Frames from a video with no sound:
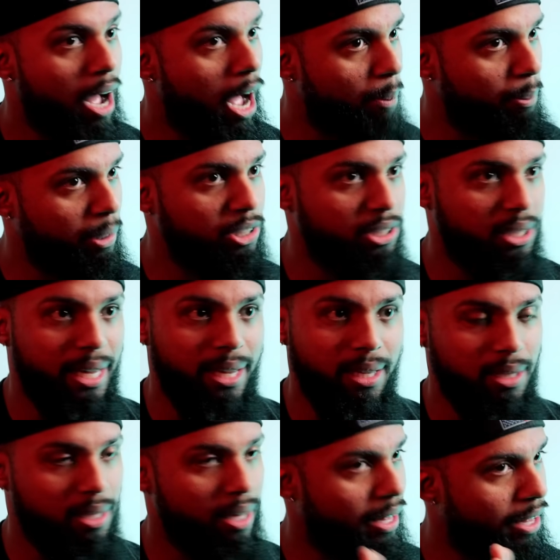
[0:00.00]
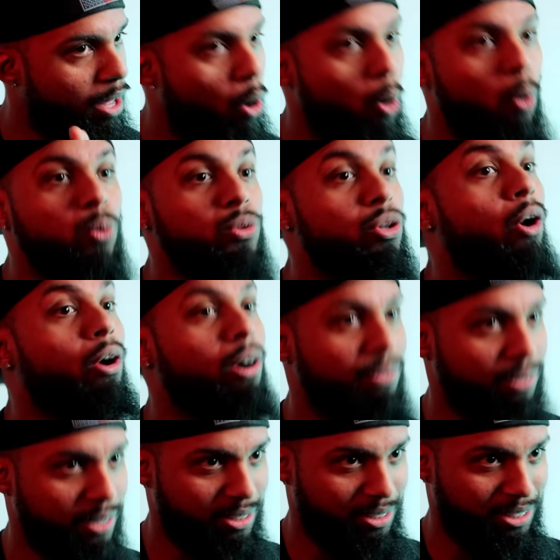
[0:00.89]
how much they hold
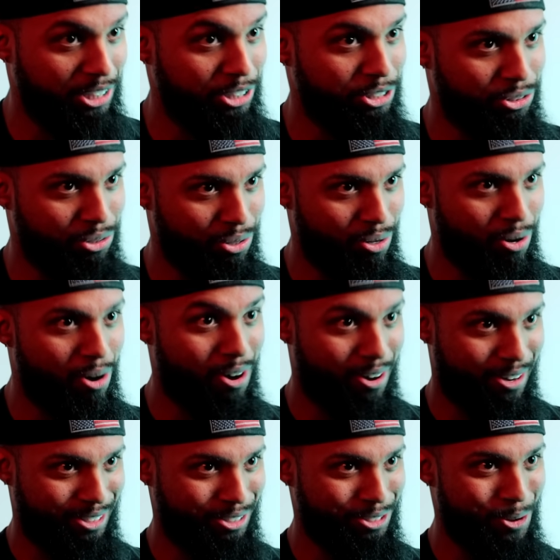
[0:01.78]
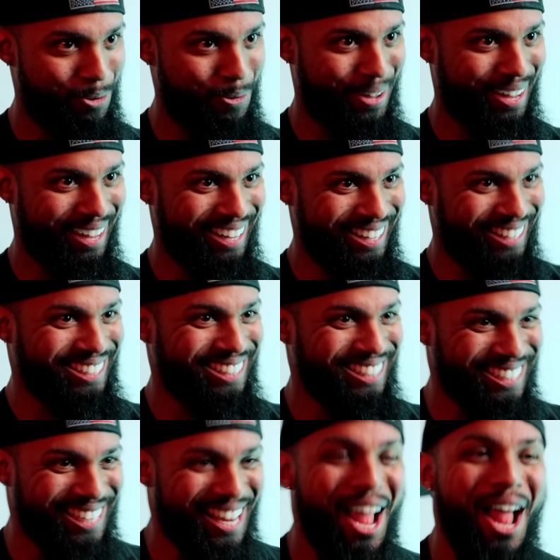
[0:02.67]
Harvard dear to their heart,
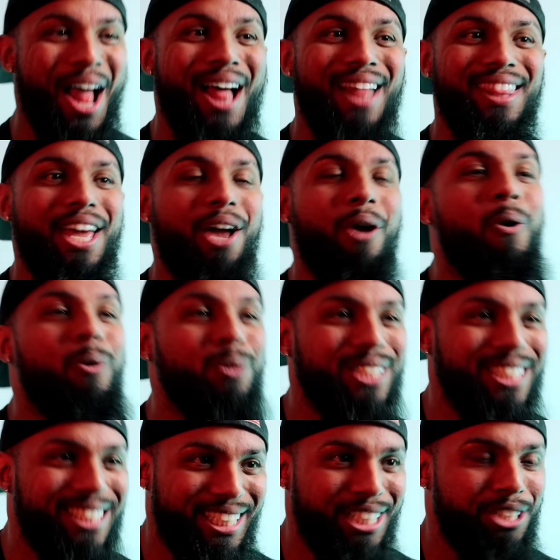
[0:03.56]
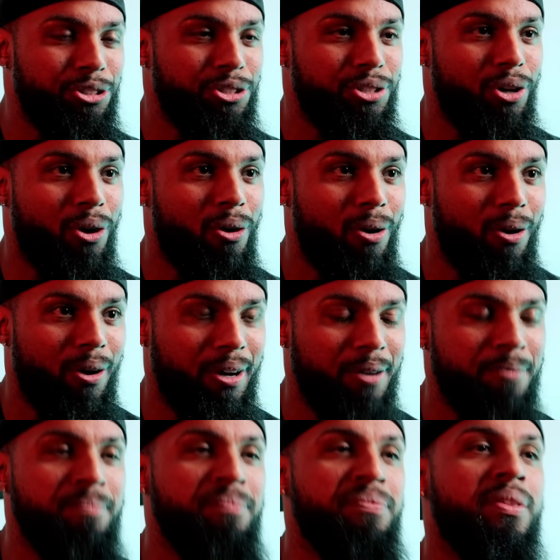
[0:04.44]
okay? They hold it dear to the
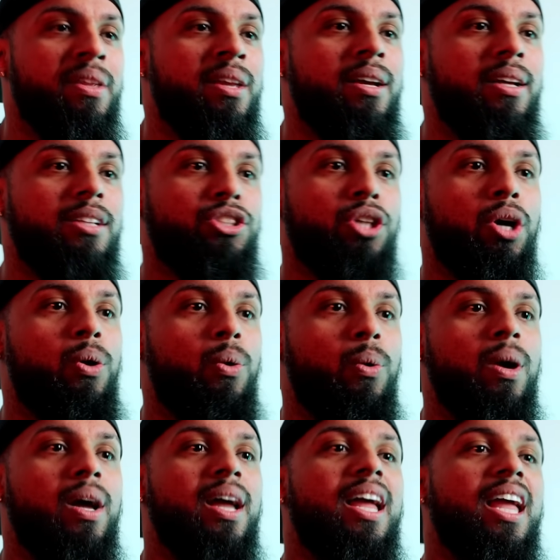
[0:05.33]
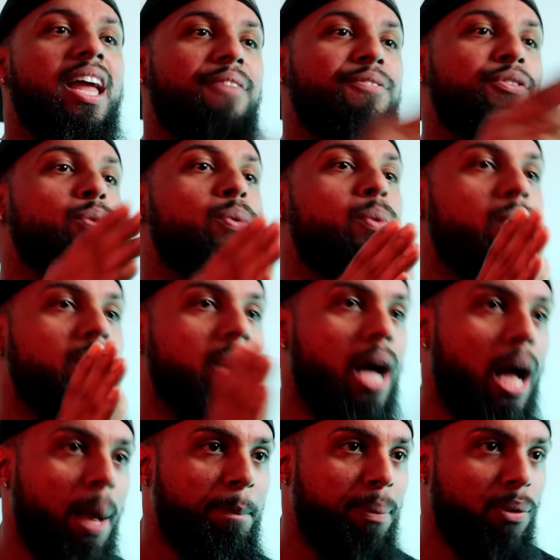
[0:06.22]
heart. So if you
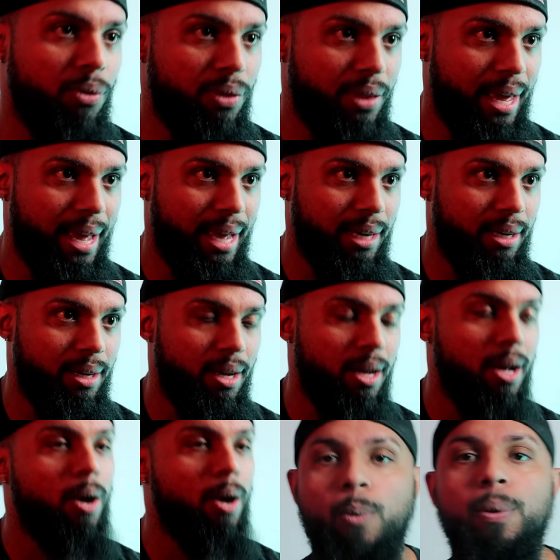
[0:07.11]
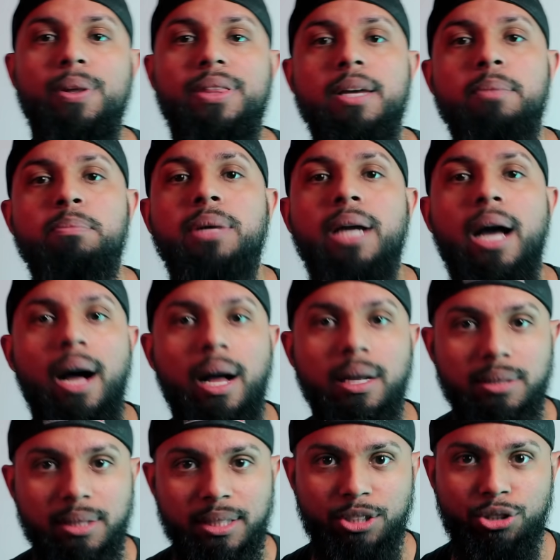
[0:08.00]
couple that with them
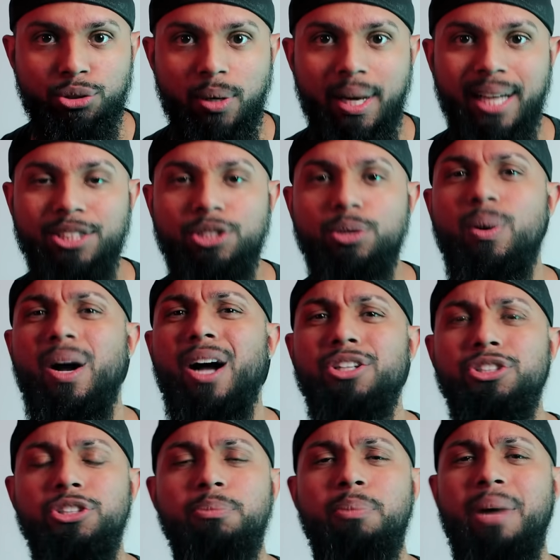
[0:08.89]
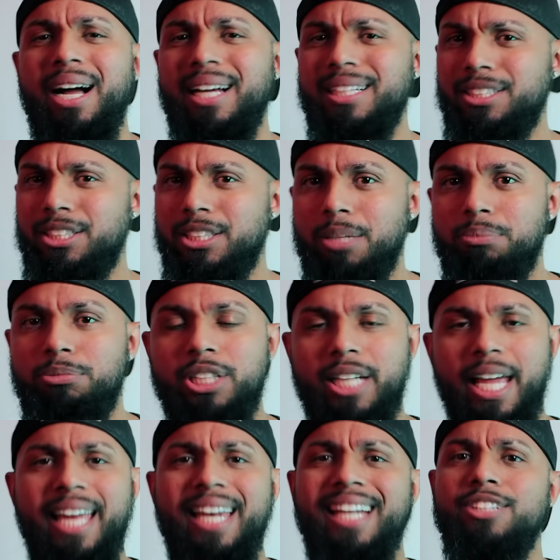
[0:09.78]
constantly trying to undermine,
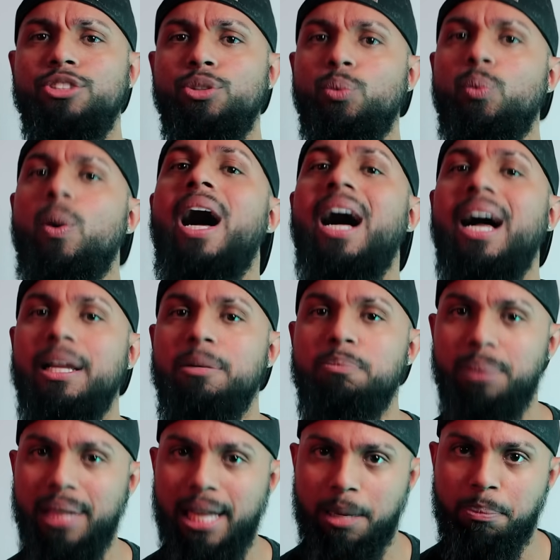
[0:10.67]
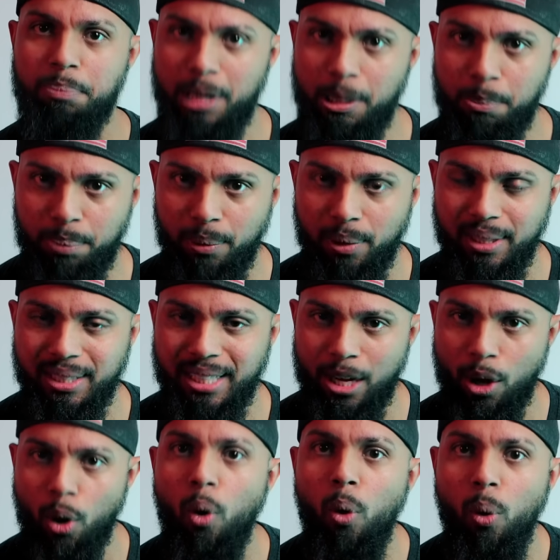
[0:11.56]
subjugate, and deride black people
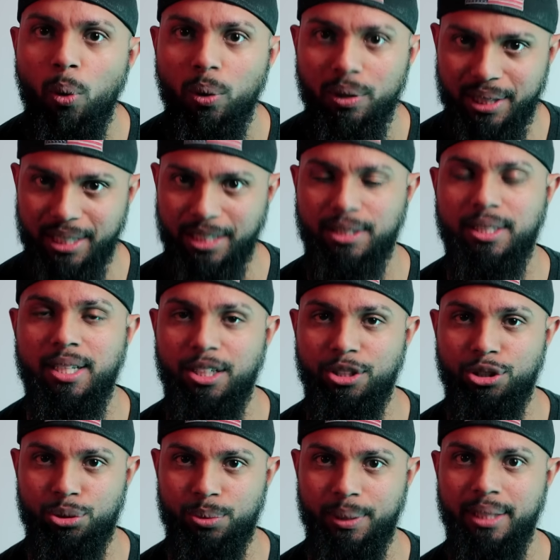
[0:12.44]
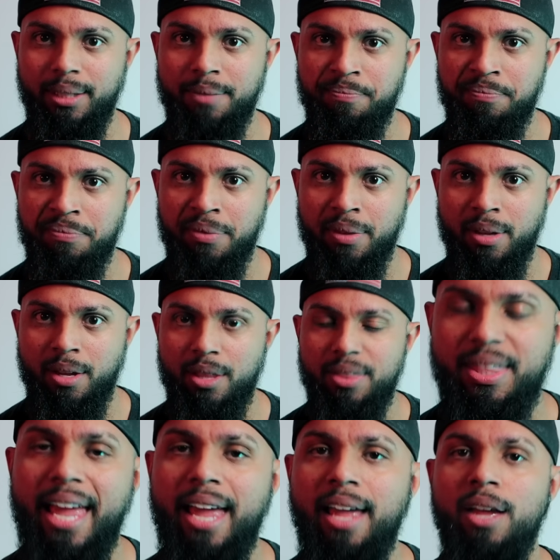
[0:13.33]
as a whole in this country,
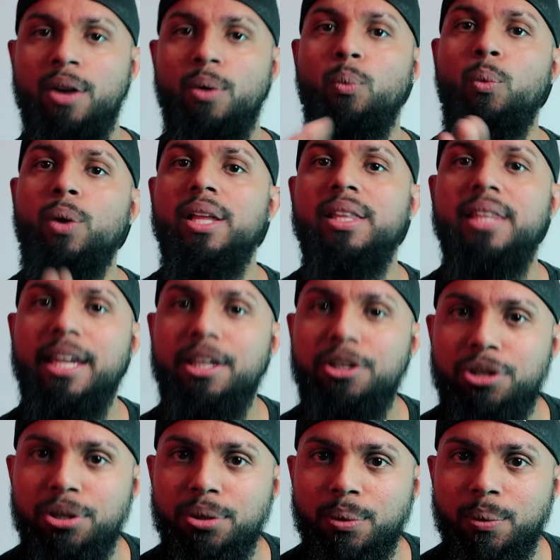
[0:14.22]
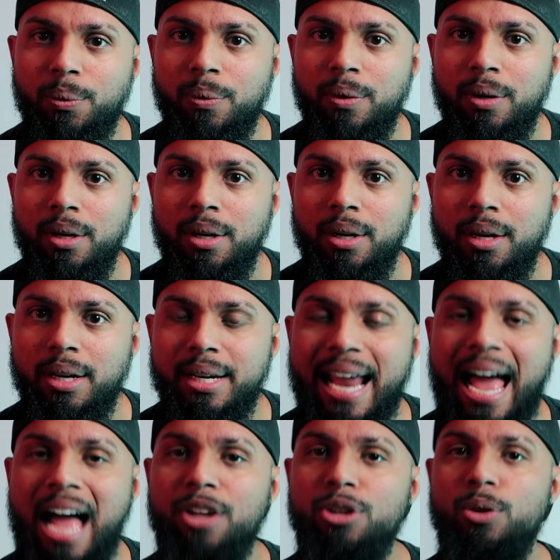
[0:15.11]
they, what do?
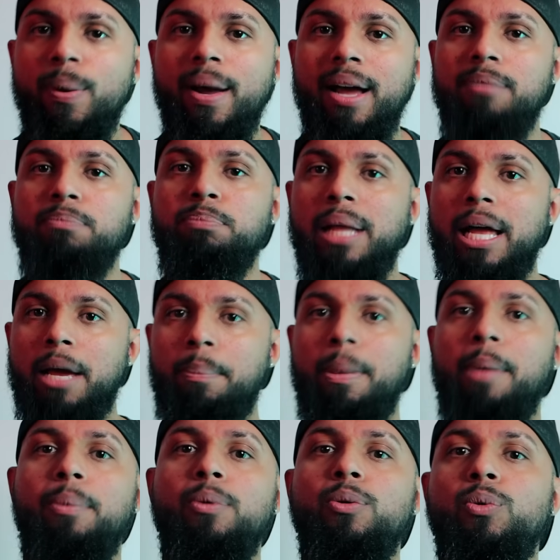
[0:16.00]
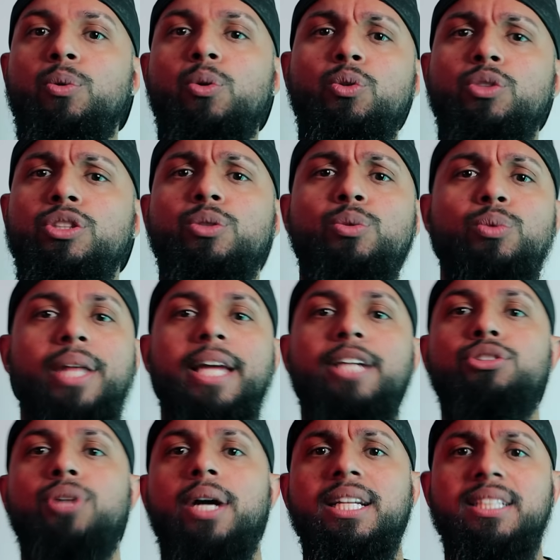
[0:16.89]
Now you have black people who
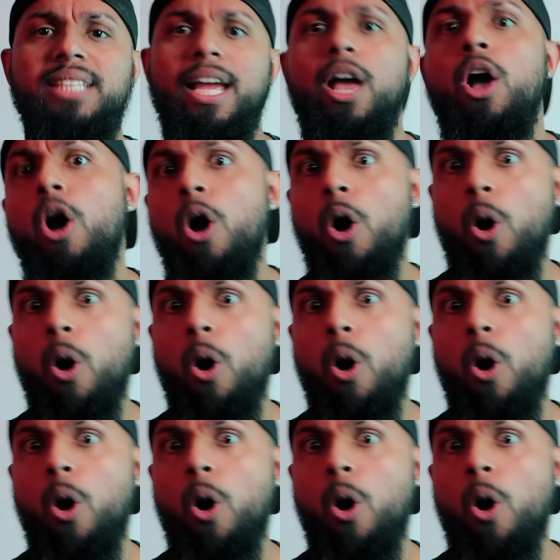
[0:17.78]
they try to say,